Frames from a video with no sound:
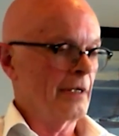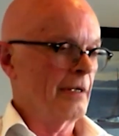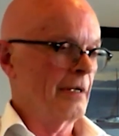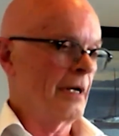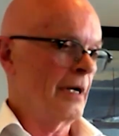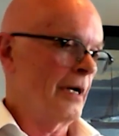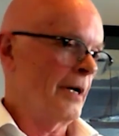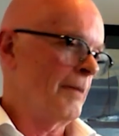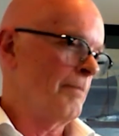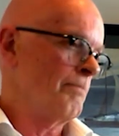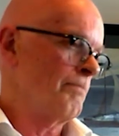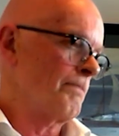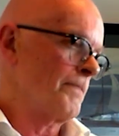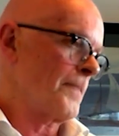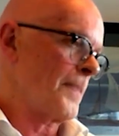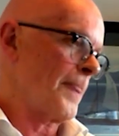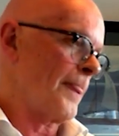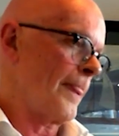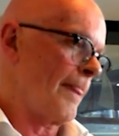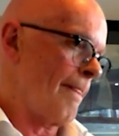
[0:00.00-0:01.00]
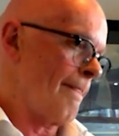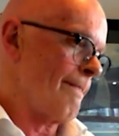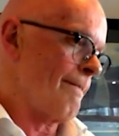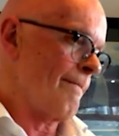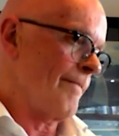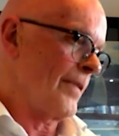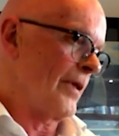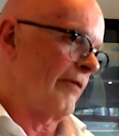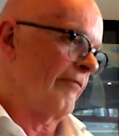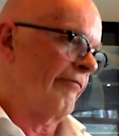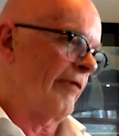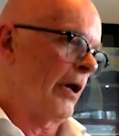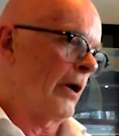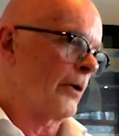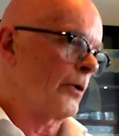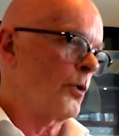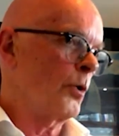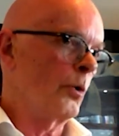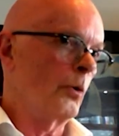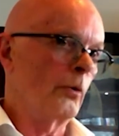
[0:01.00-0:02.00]
a fellow
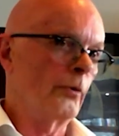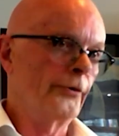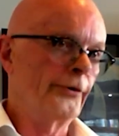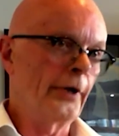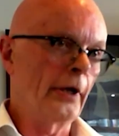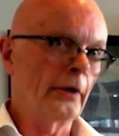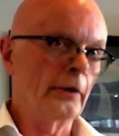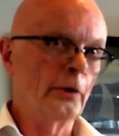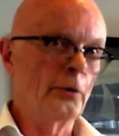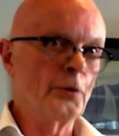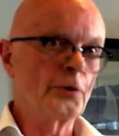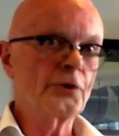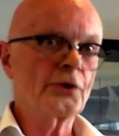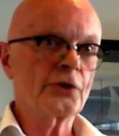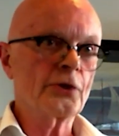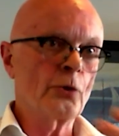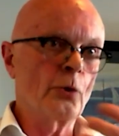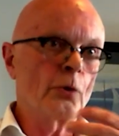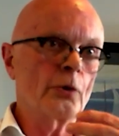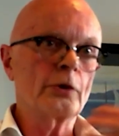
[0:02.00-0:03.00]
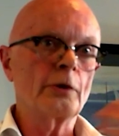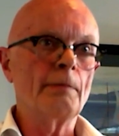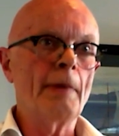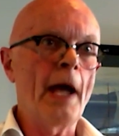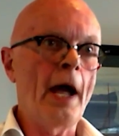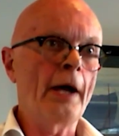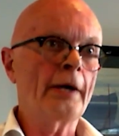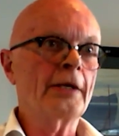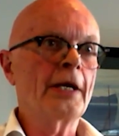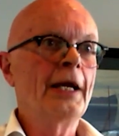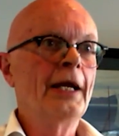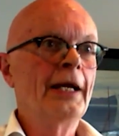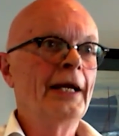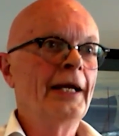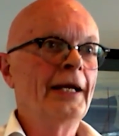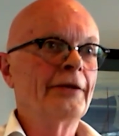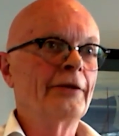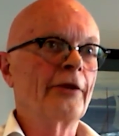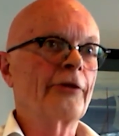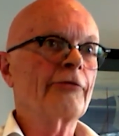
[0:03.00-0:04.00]
called Luke's talked about
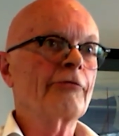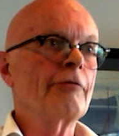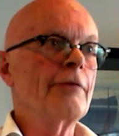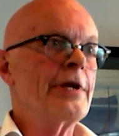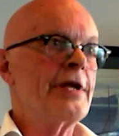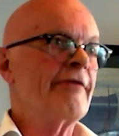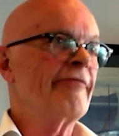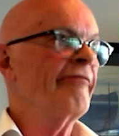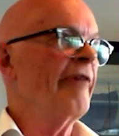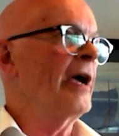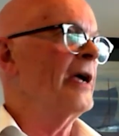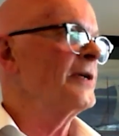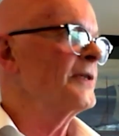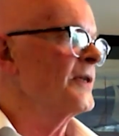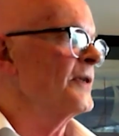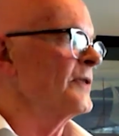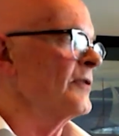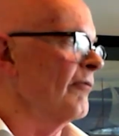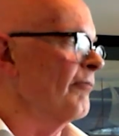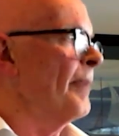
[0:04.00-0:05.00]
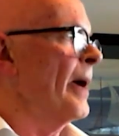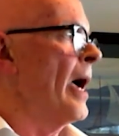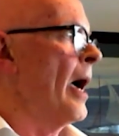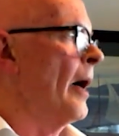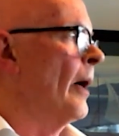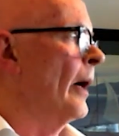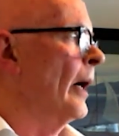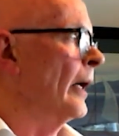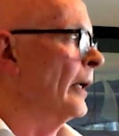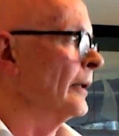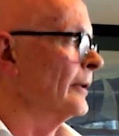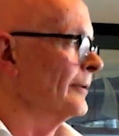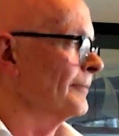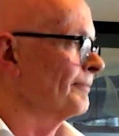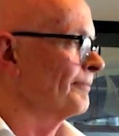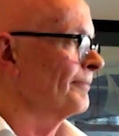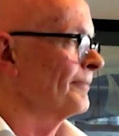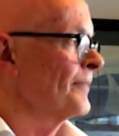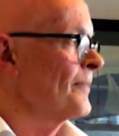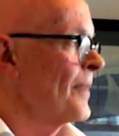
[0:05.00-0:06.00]
the three faces of power.
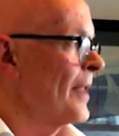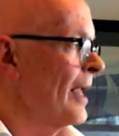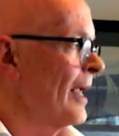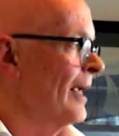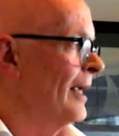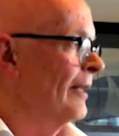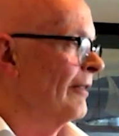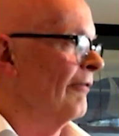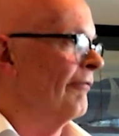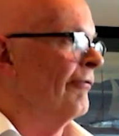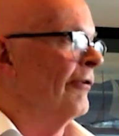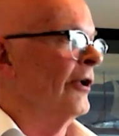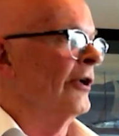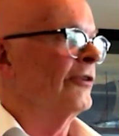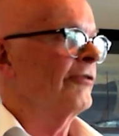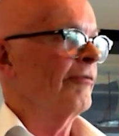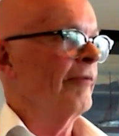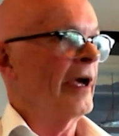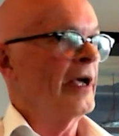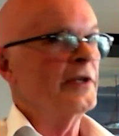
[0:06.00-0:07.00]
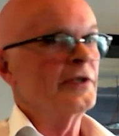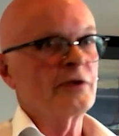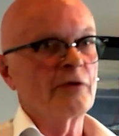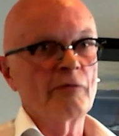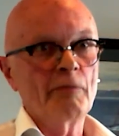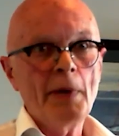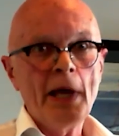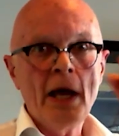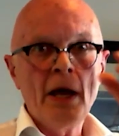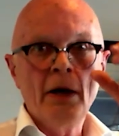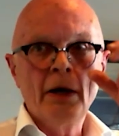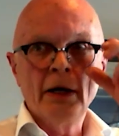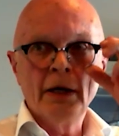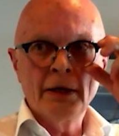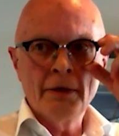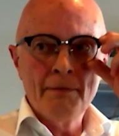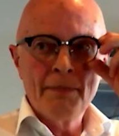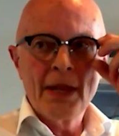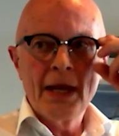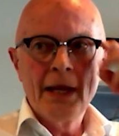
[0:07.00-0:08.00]
The first face of
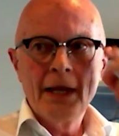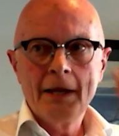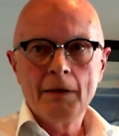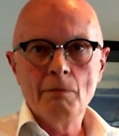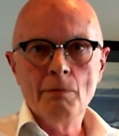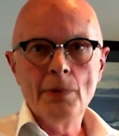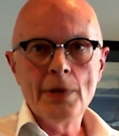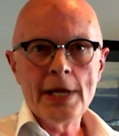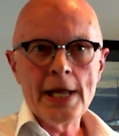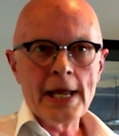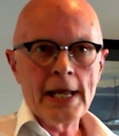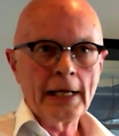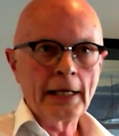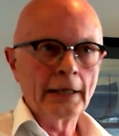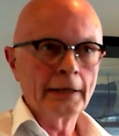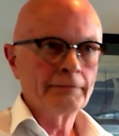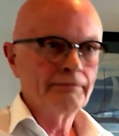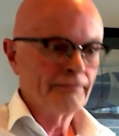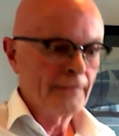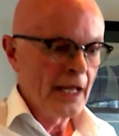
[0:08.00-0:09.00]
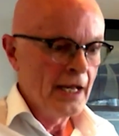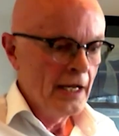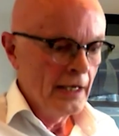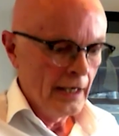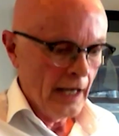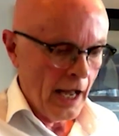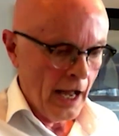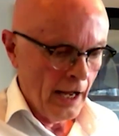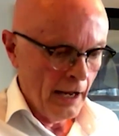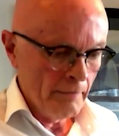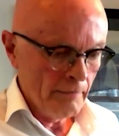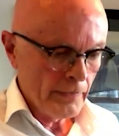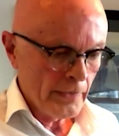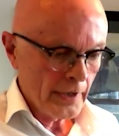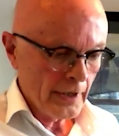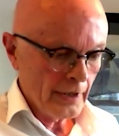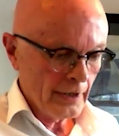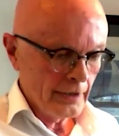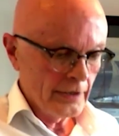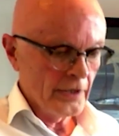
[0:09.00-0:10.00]
power being
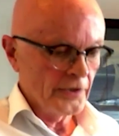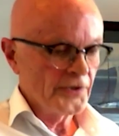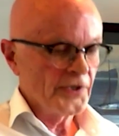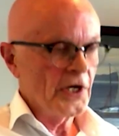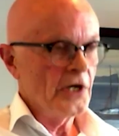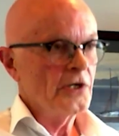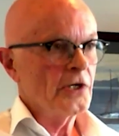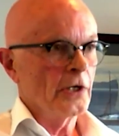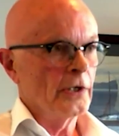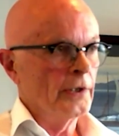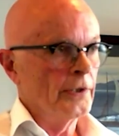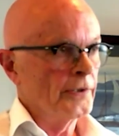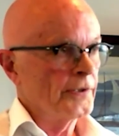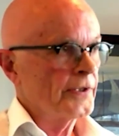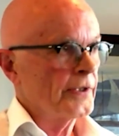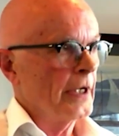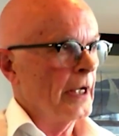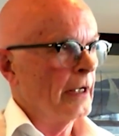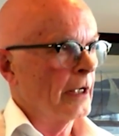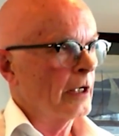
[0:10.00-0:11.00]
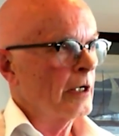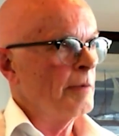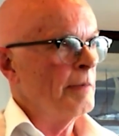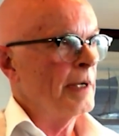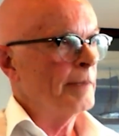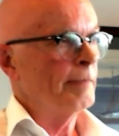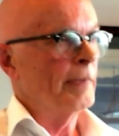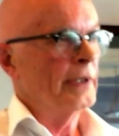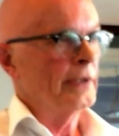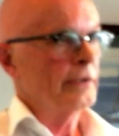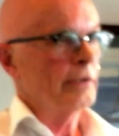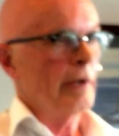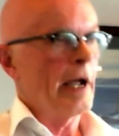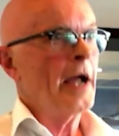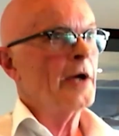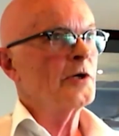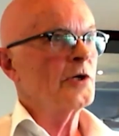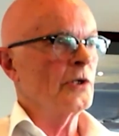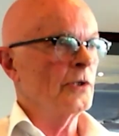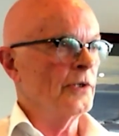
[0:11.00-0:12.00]
decisions and a commitment to
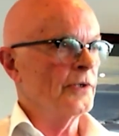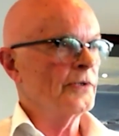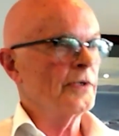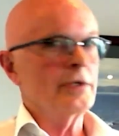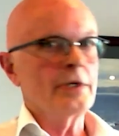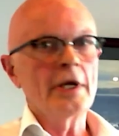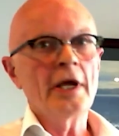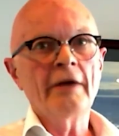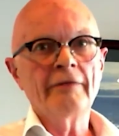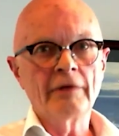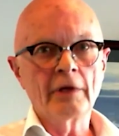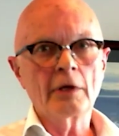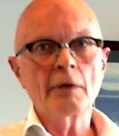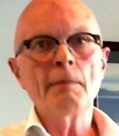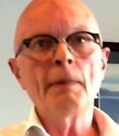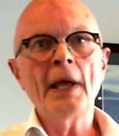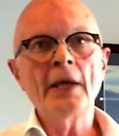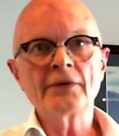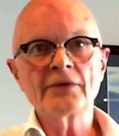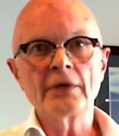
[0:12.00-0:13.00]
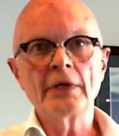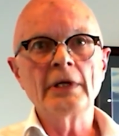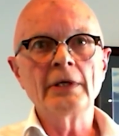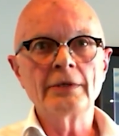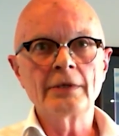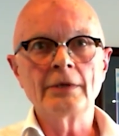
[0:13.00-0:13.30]
actions that you have the capacity to